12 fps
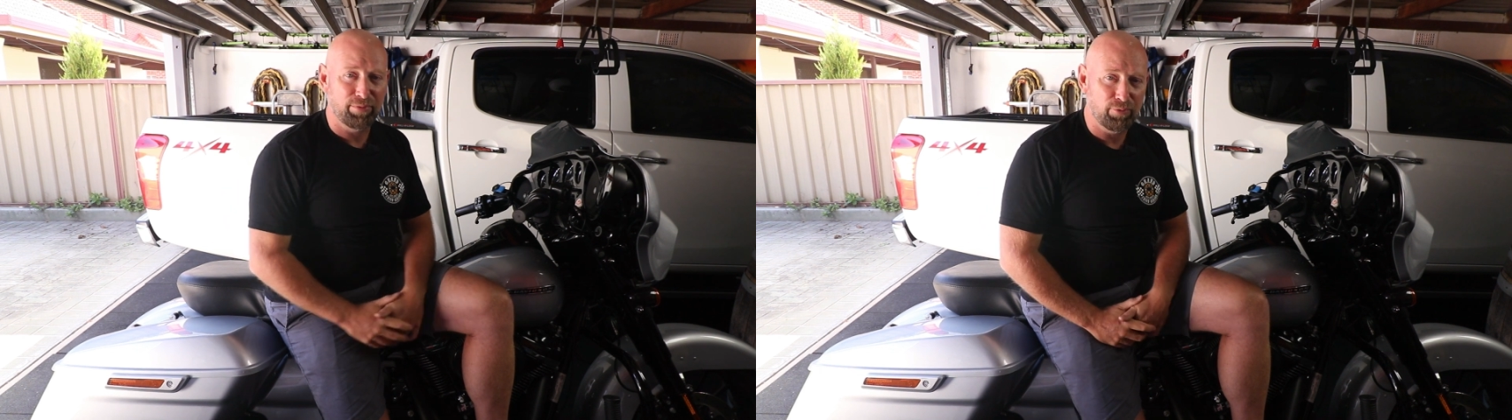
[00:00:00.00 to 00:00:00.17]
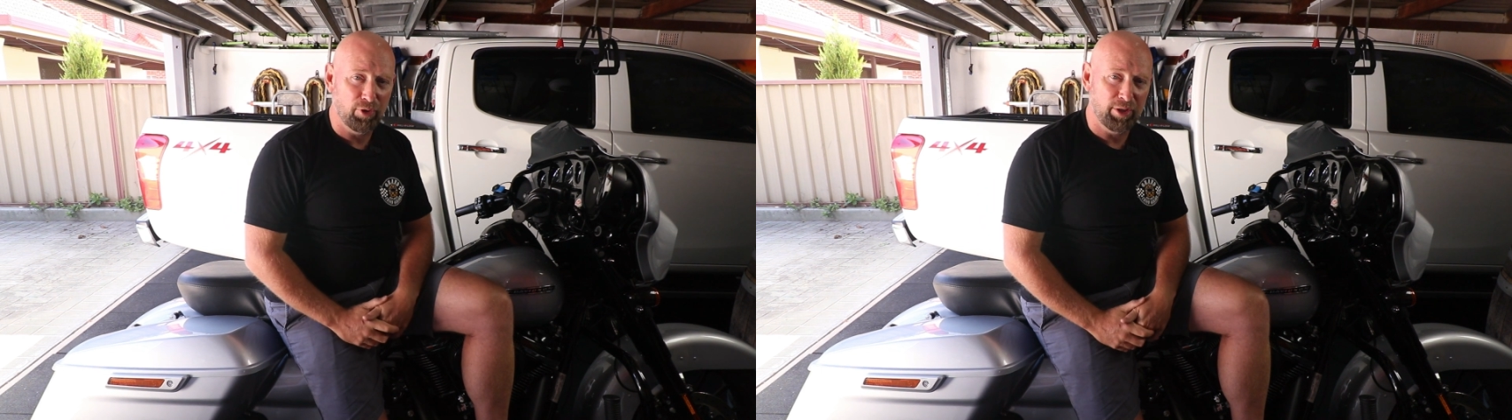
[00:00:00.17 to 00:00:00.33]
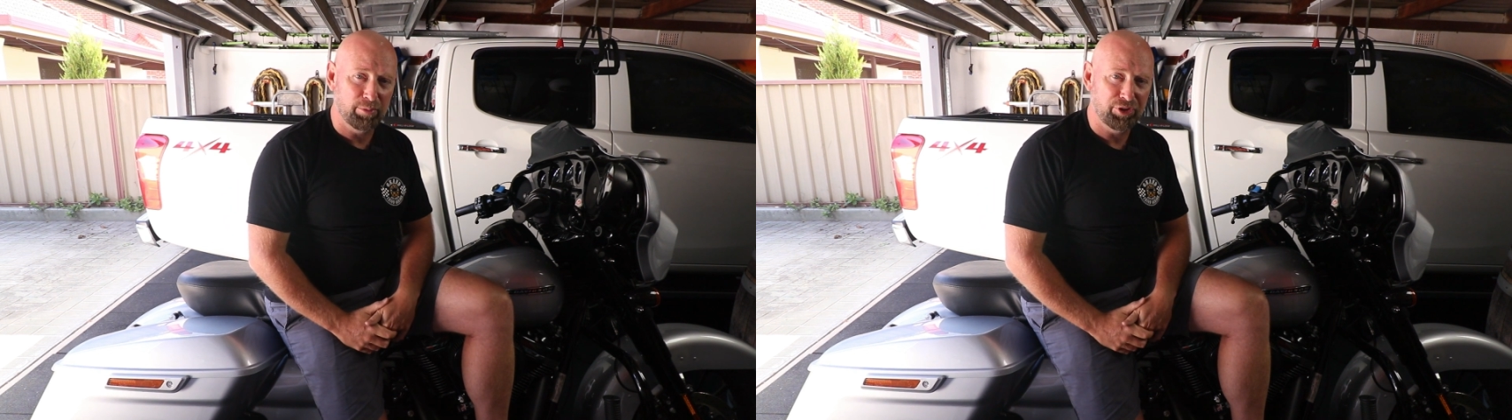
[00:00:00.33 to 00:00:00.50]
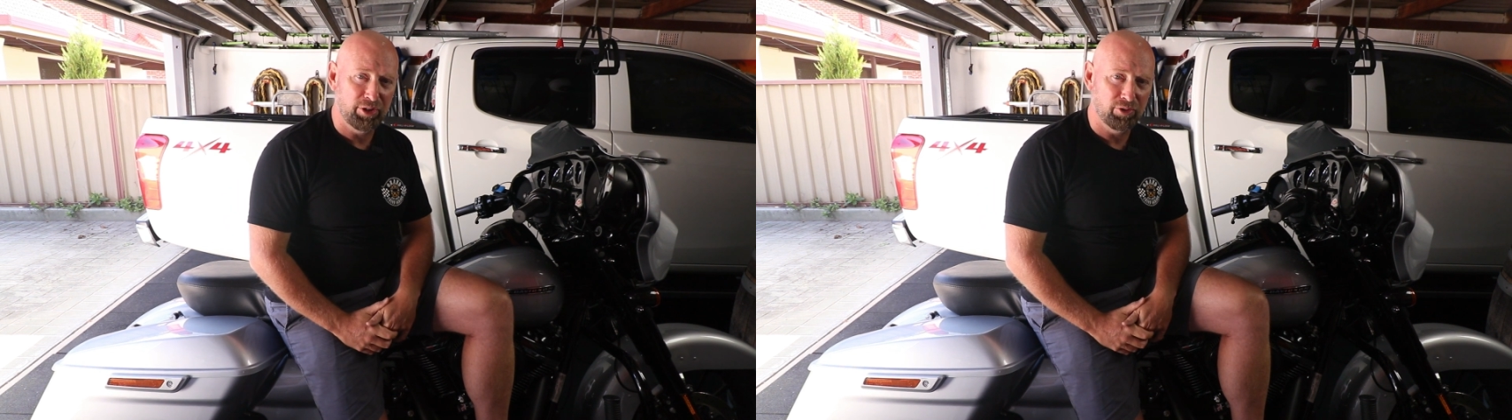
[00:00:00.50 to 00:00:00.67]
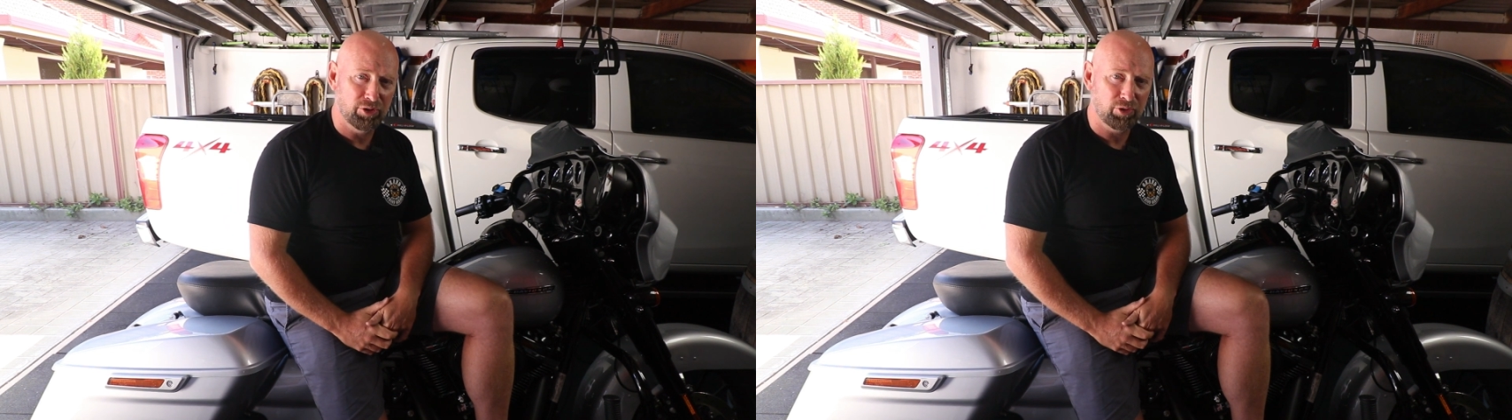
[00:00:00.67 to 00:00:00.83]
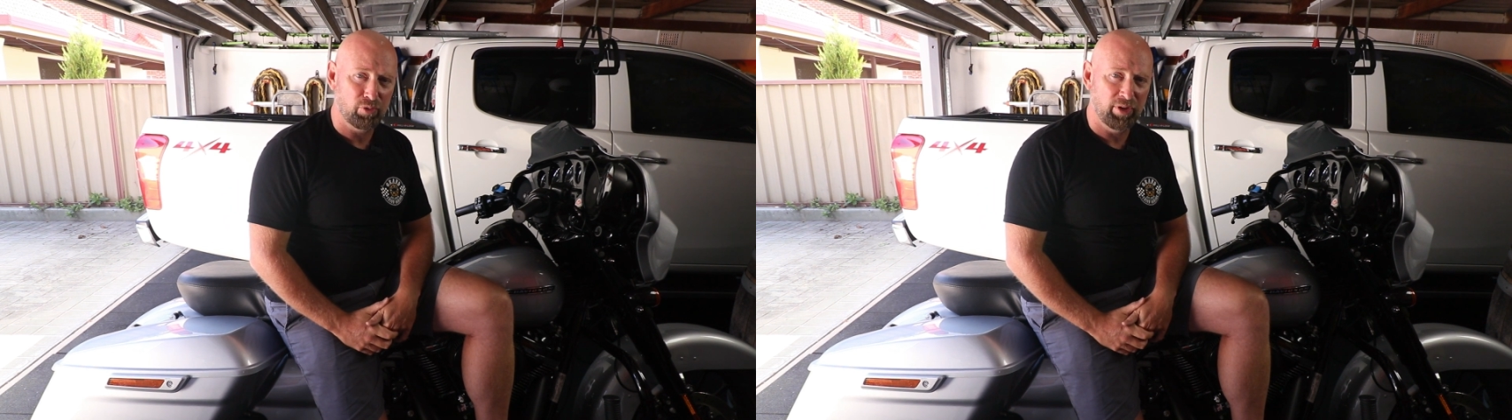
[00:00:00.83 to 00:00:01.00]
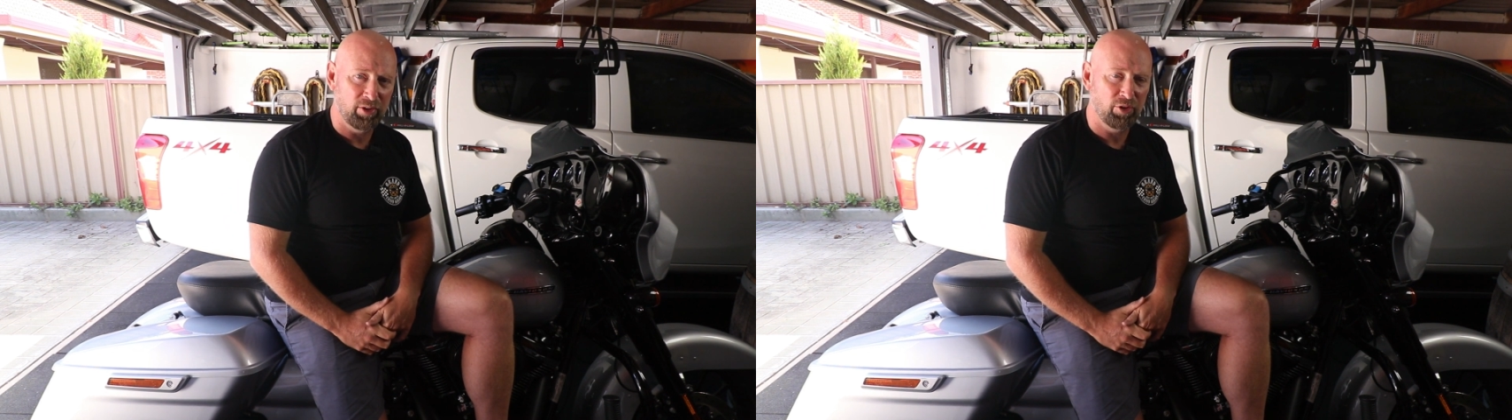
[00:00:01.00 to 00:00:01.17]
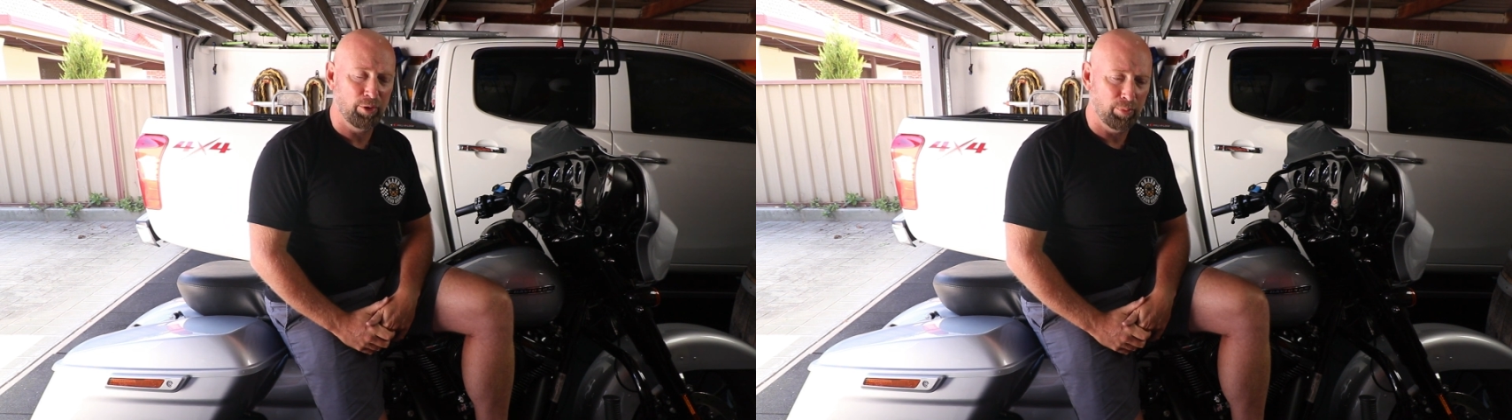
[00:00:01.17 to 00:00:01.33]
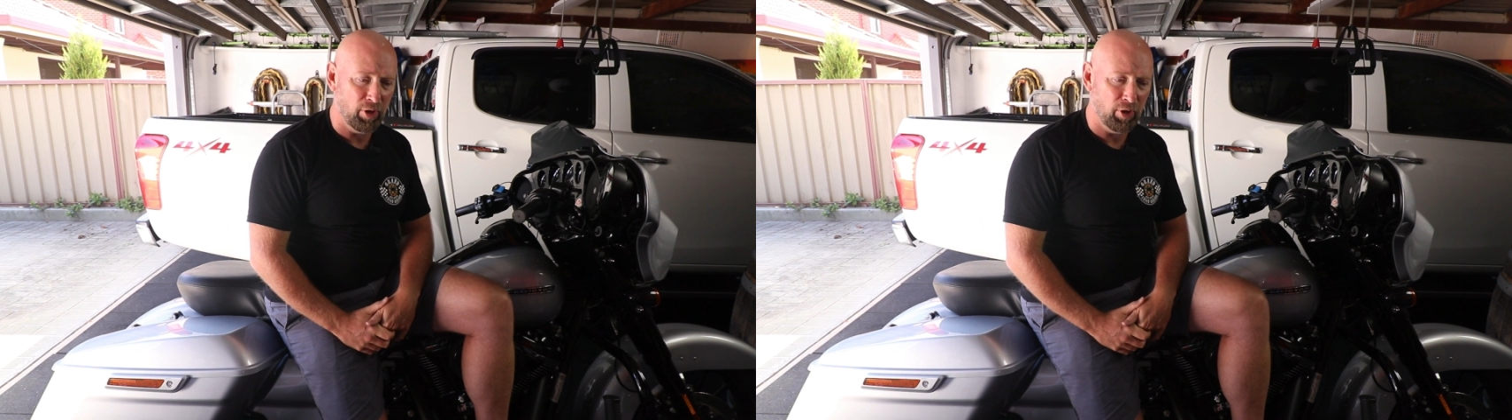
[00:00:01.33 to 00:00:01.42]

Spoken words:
the Freedom Shield screen on the